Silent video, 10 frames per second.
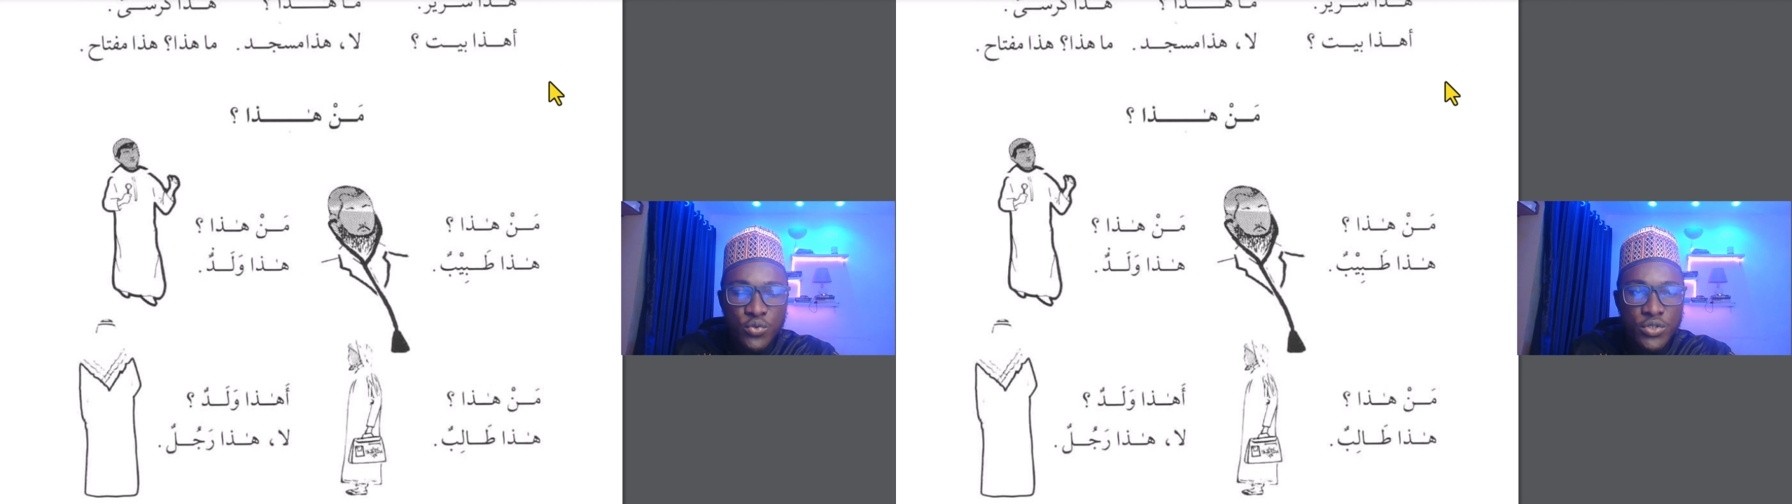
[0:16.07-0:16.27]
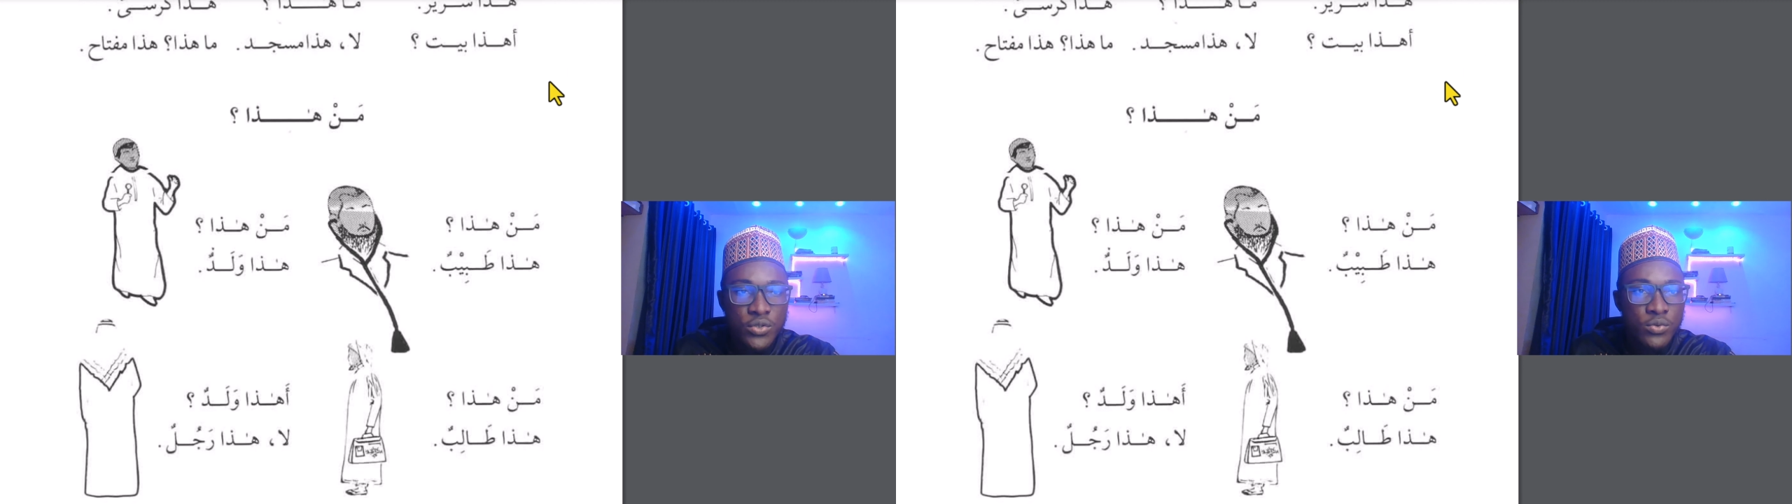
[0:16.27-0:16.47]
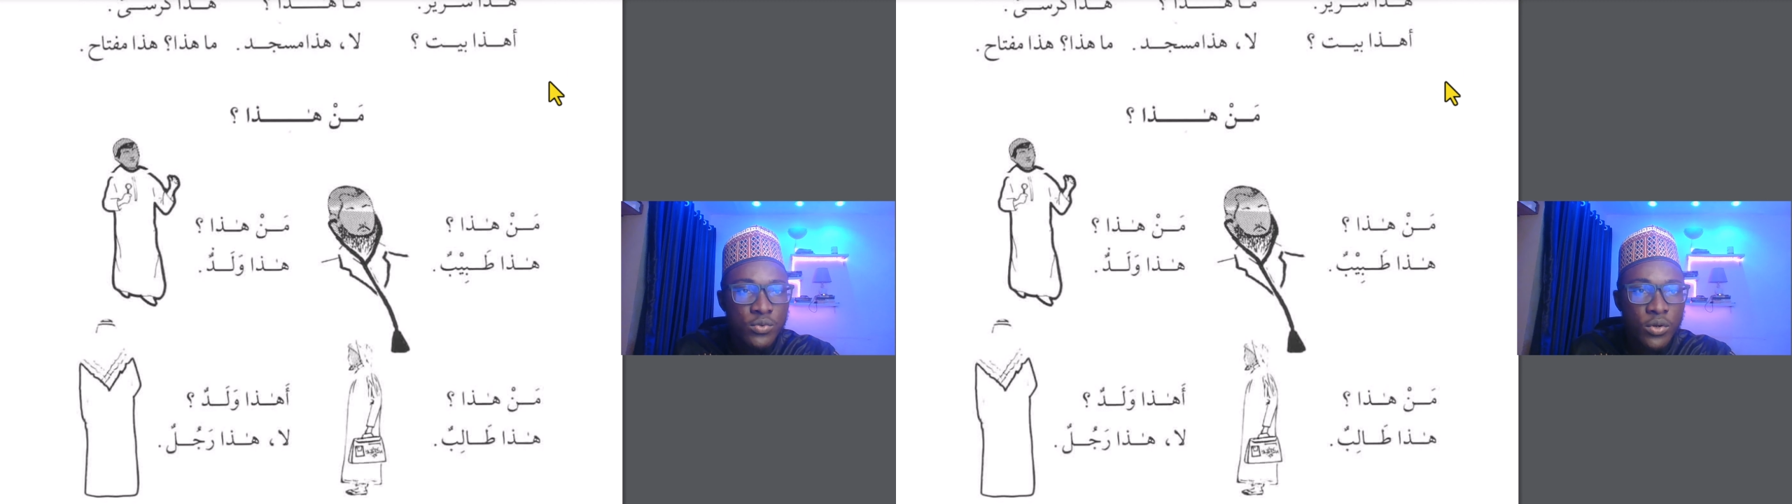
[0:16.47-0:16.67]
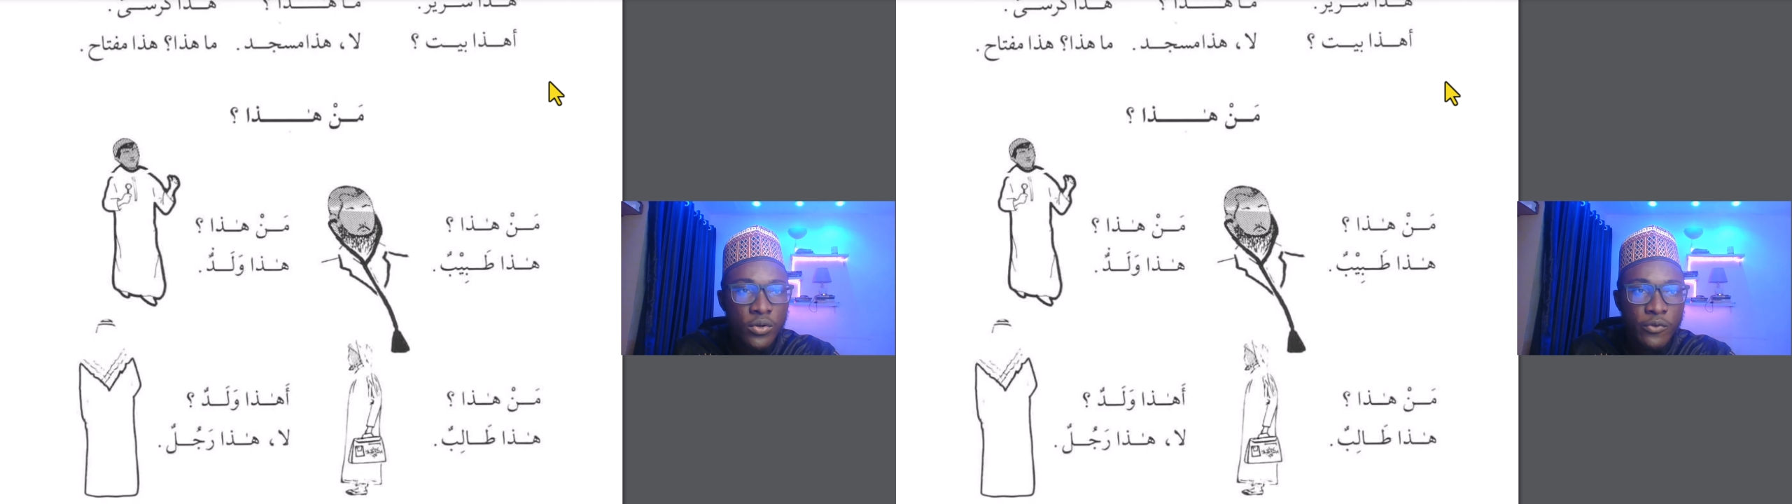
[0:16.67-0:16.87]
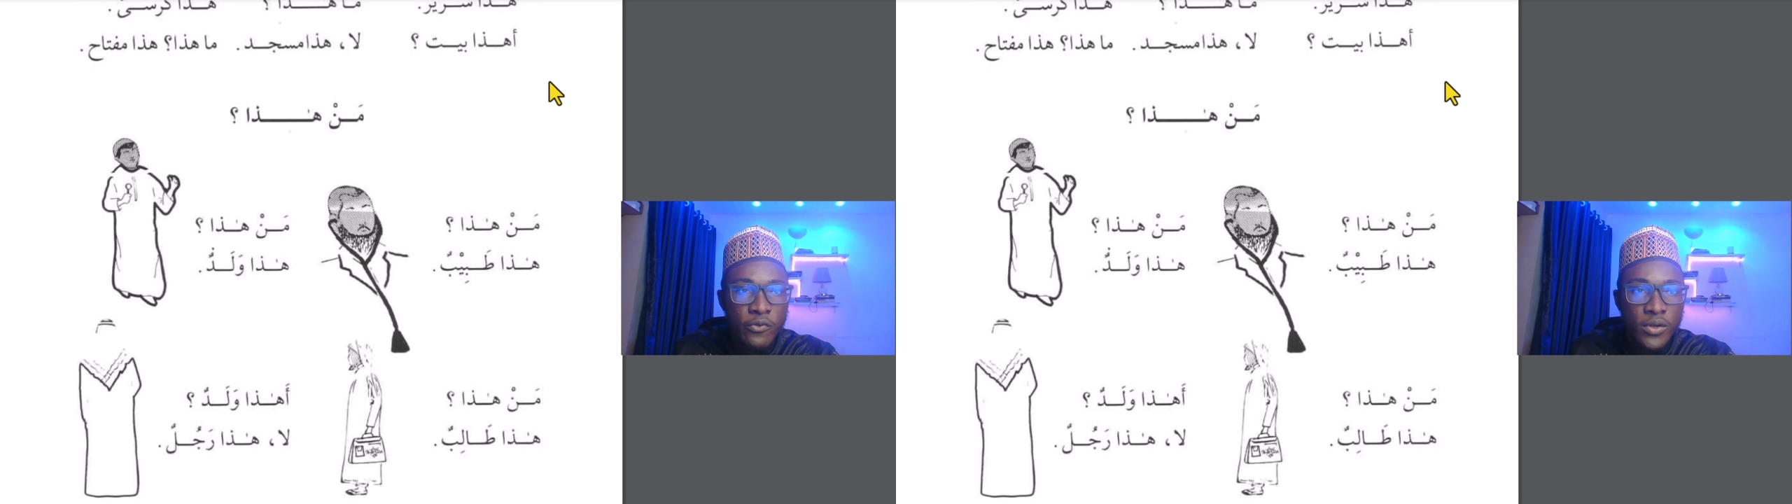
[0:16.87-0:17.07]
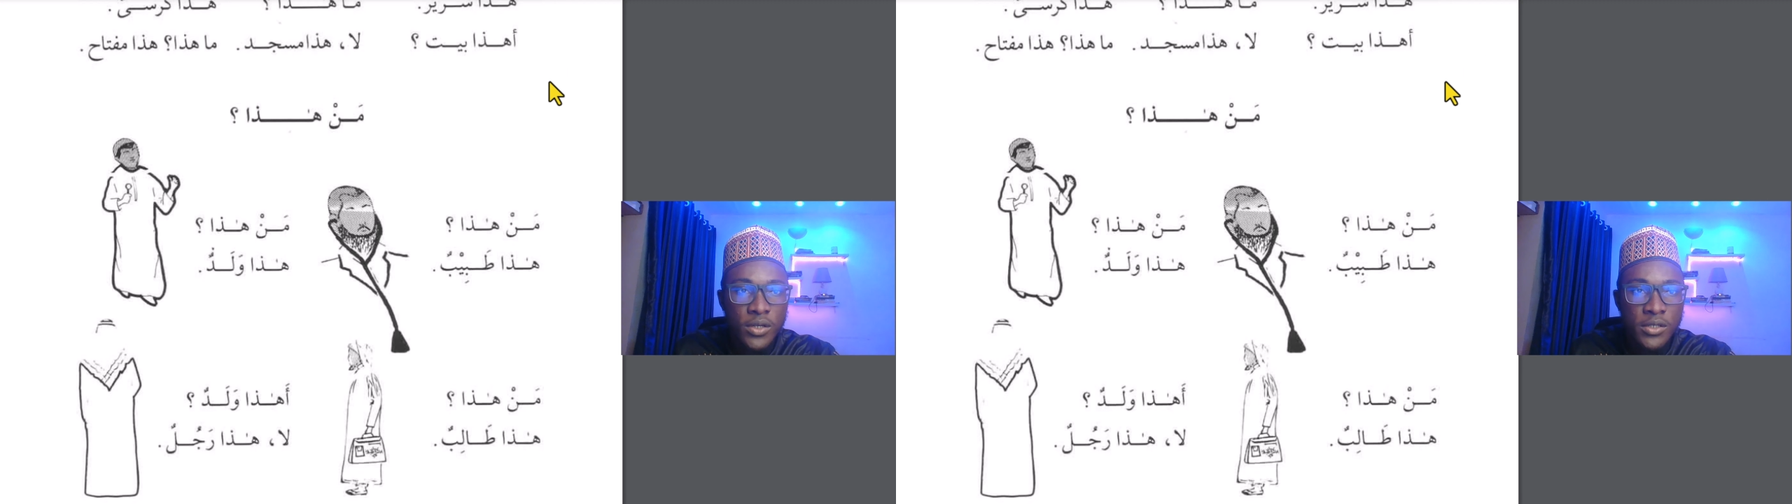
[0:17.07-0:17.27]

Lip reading: 2 of